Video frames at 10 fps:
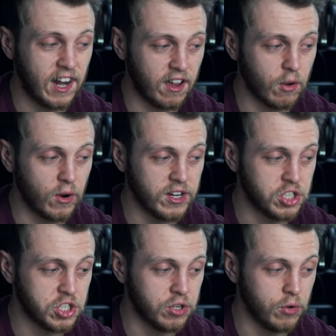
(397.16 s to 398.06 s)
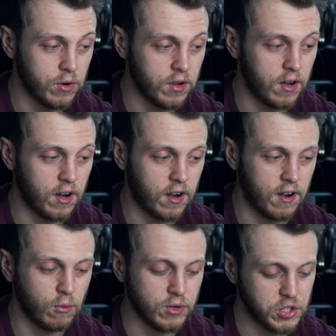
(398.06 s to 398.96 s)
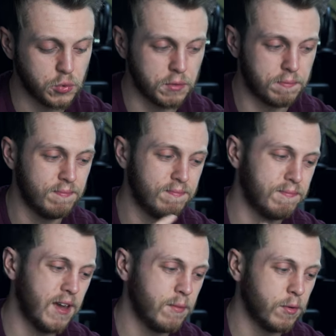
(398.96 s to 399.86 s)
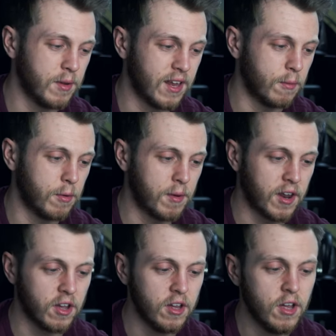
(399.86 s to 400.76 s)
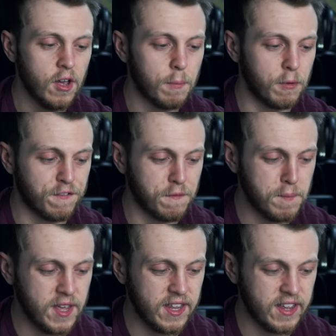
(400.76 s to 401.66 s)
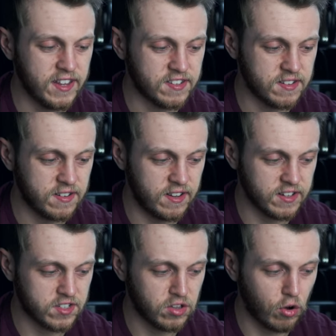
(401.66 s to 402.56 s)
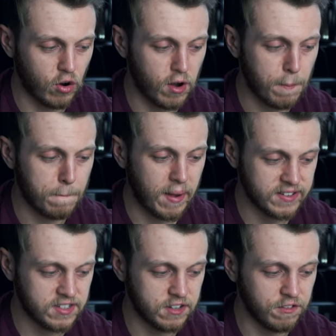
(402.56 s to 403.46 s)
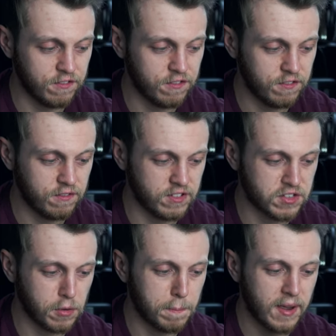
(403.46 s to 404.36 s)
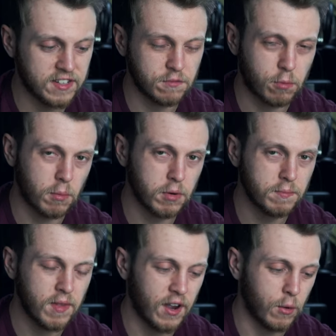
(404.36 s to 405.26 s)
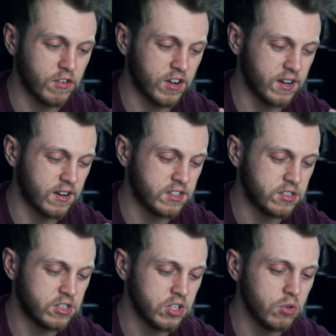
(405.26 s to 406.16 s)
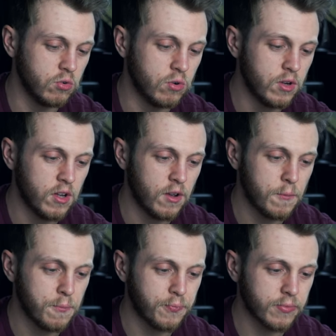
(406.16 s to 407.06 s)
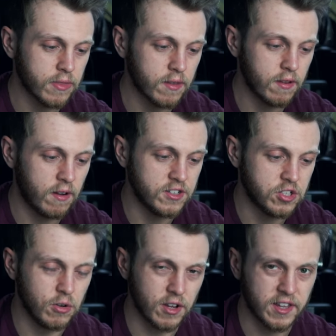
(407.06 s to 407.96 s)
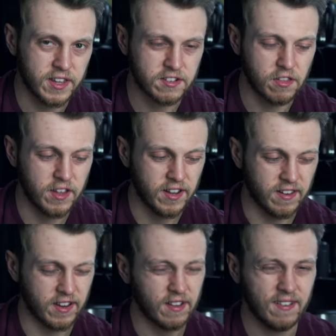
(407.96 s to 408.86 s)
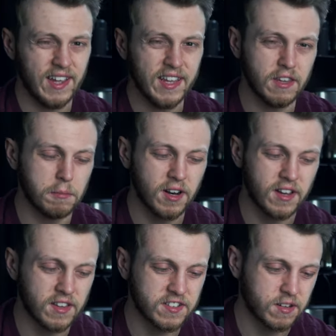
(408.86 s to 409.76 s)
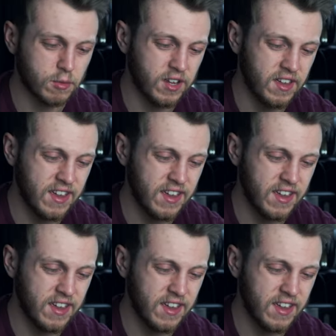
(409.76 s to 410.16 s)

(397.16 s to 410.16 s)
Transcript: lightweight shoe uh, which would maybe be a little bit better. But for me, it's it's not a massive it's not a massive problem. However, I do I do look at this and think like in the middle of the summer,